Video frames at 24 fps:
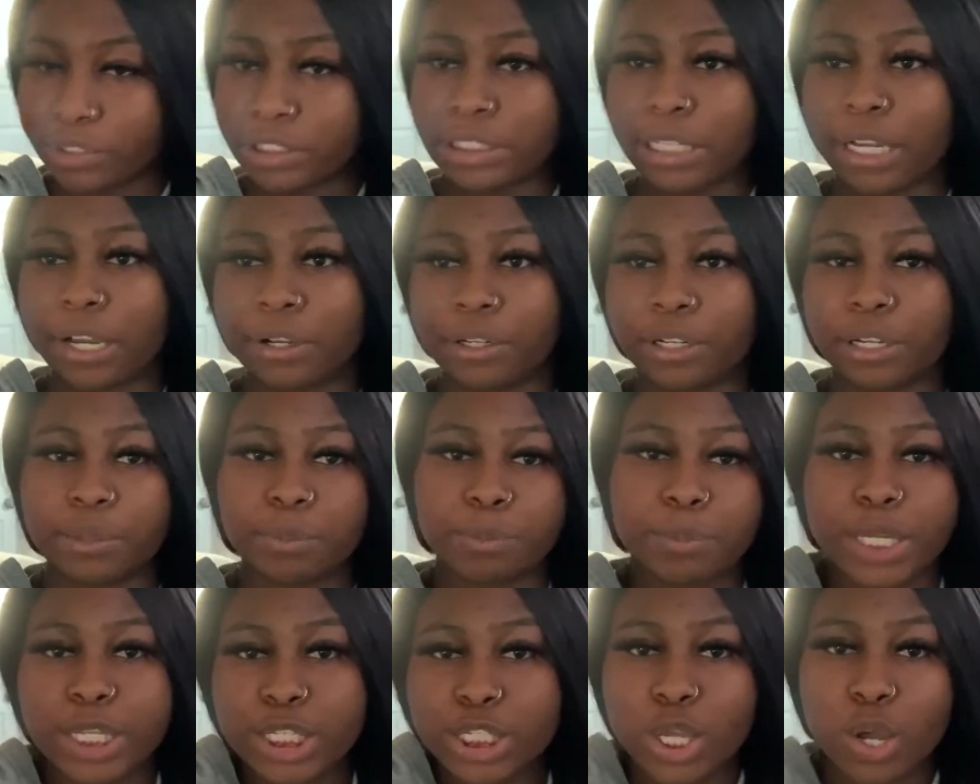I don't know.
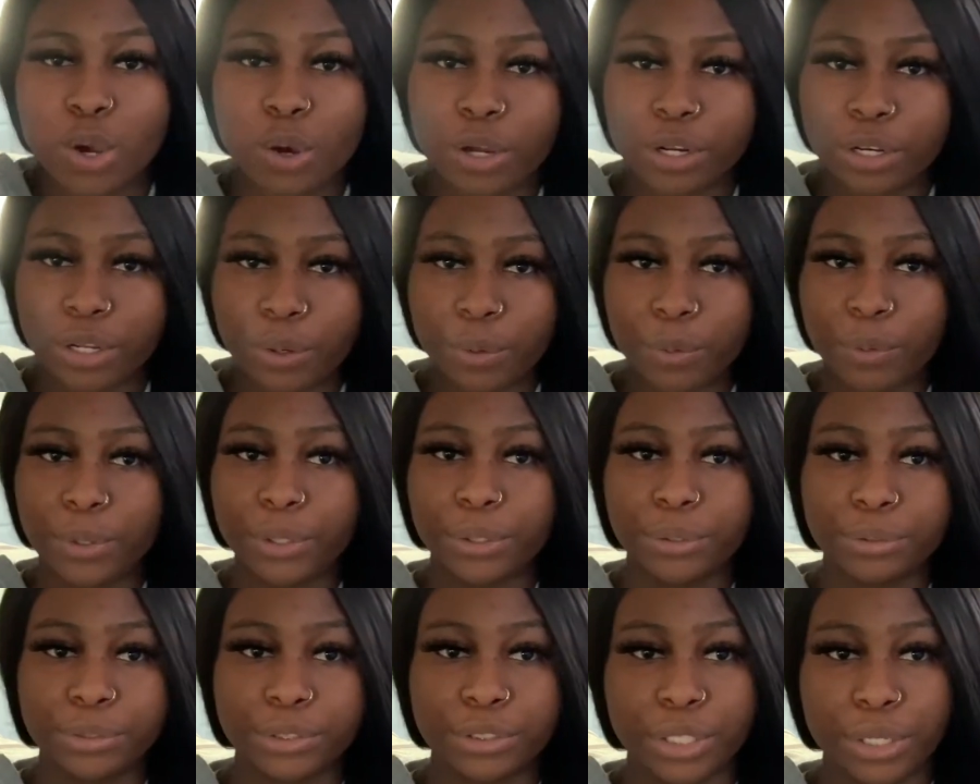It's coconut
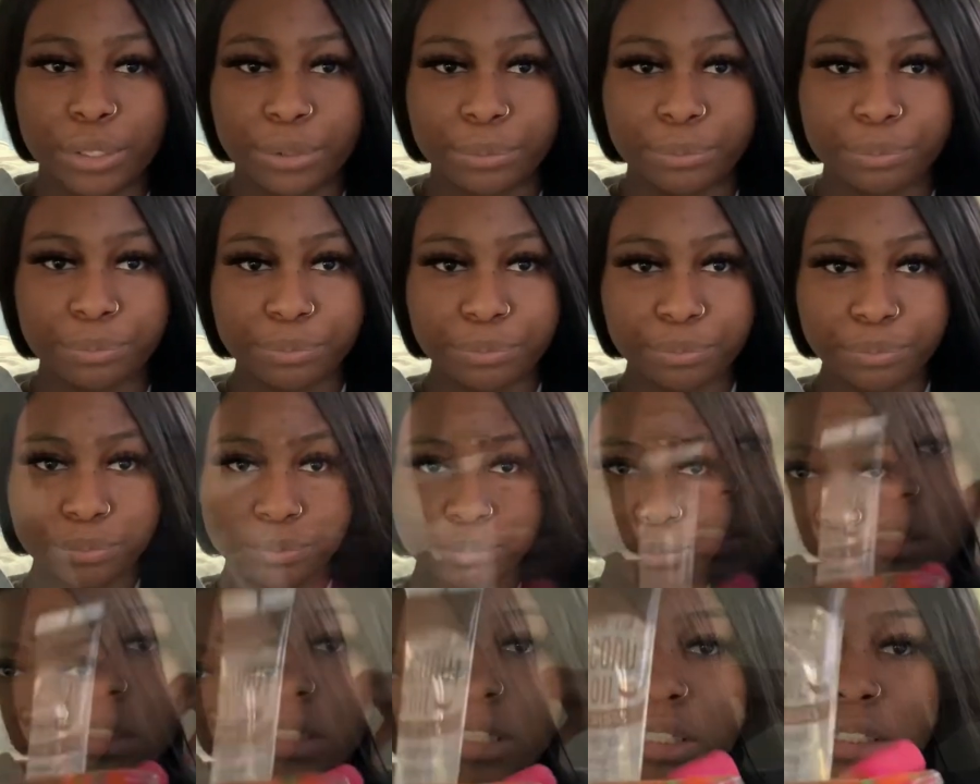oil, so.
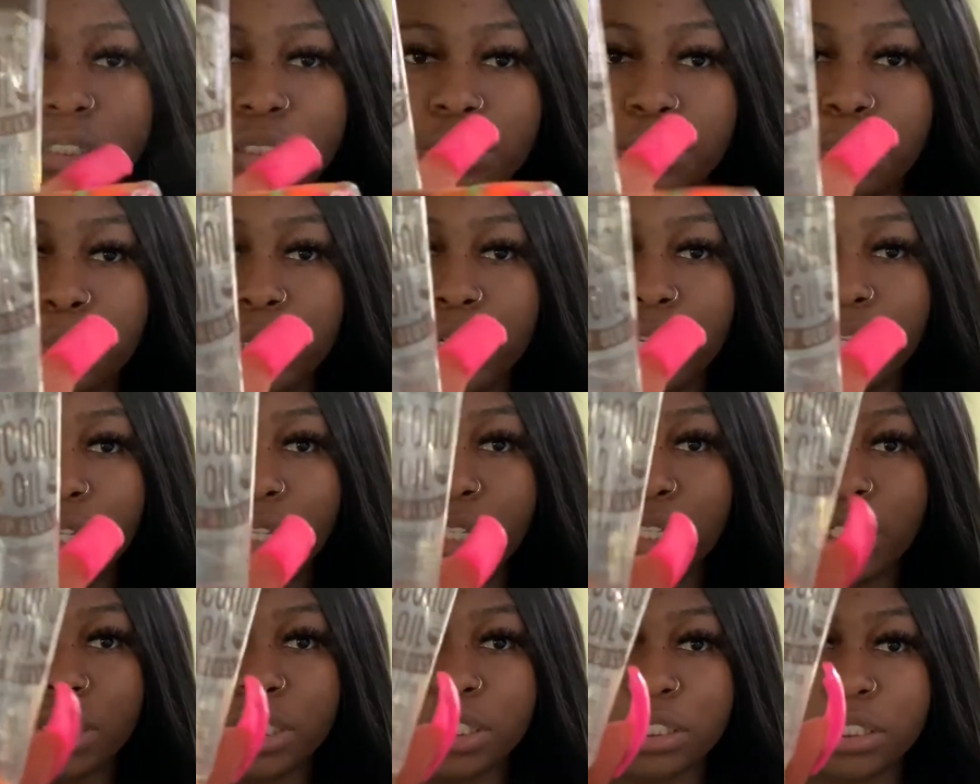So this is what it
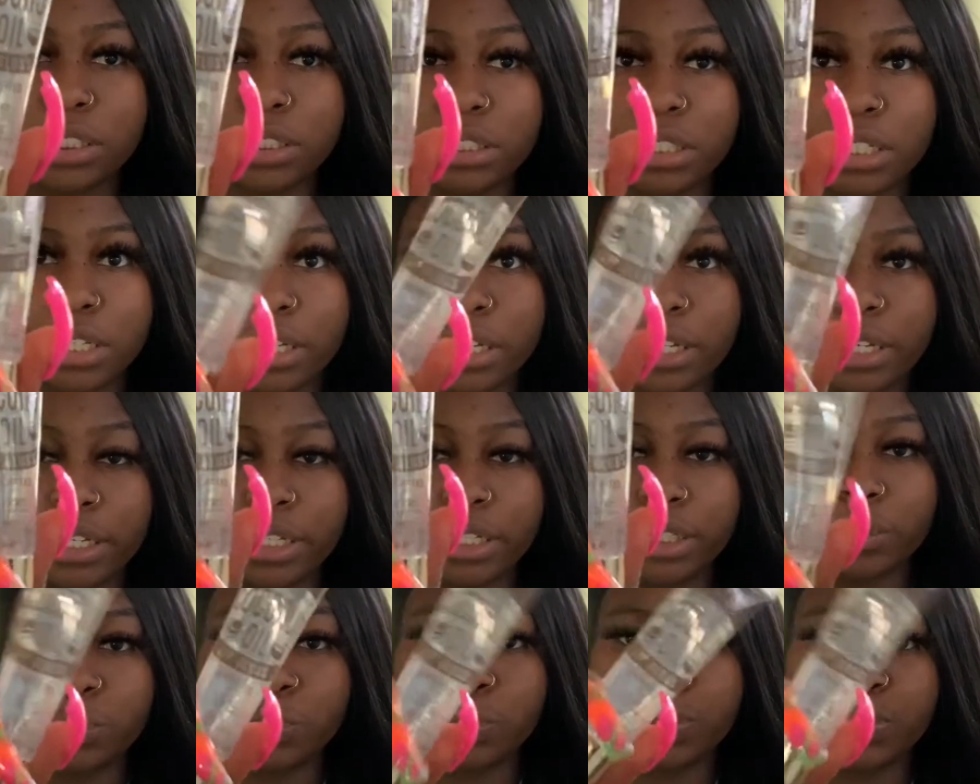looks
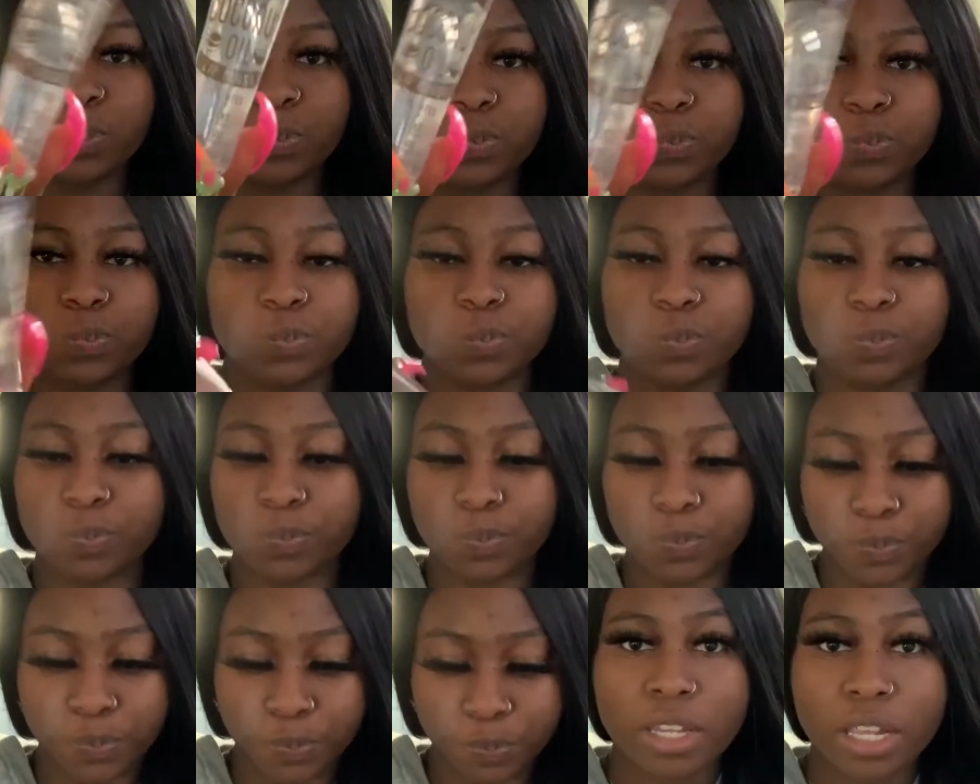like.
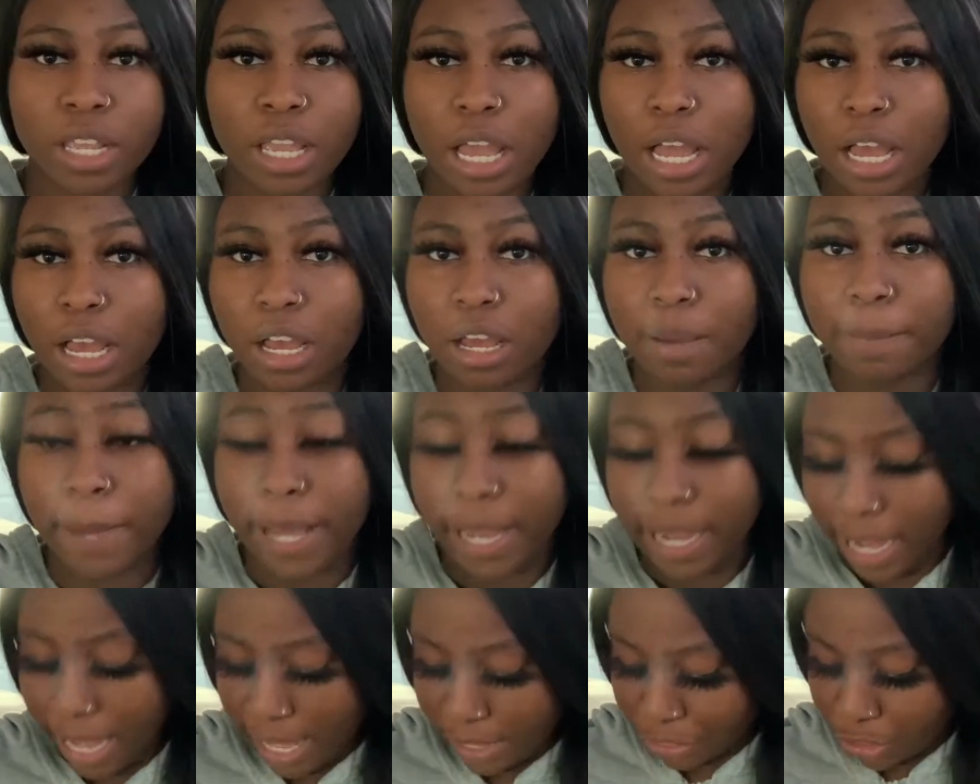Um, I
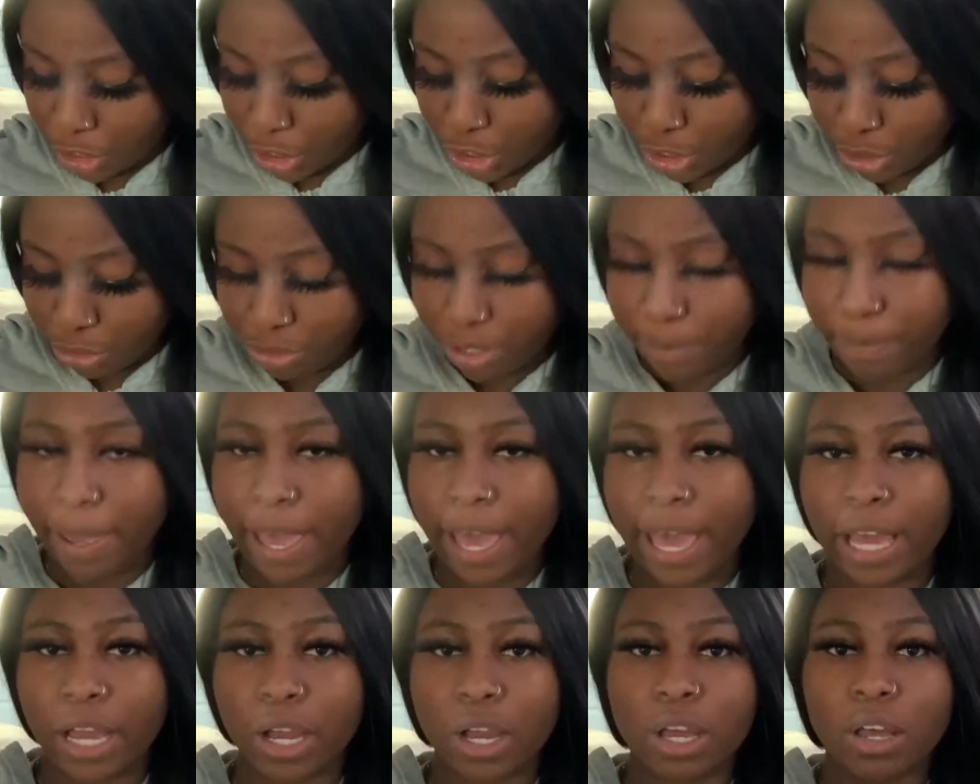got this three
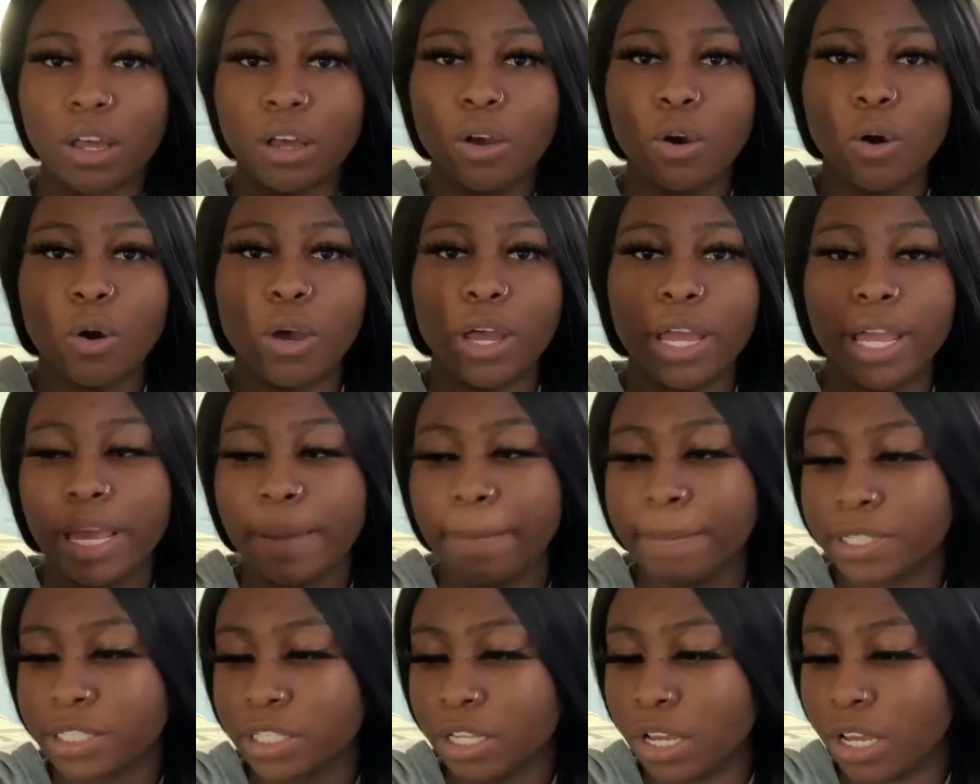pack on
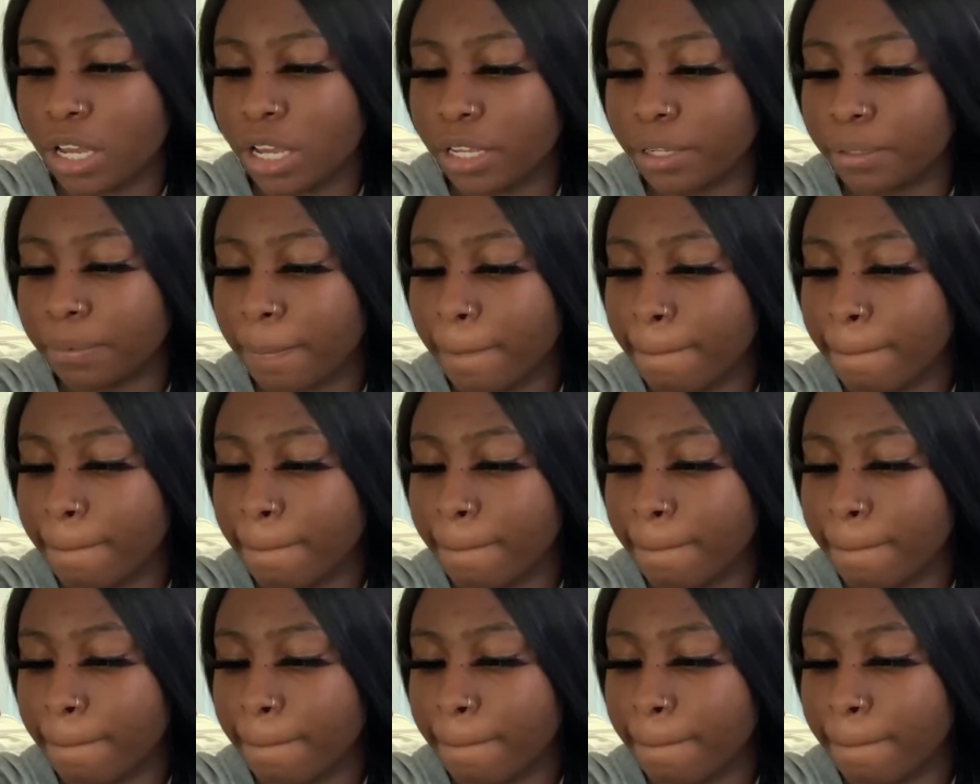Amazon.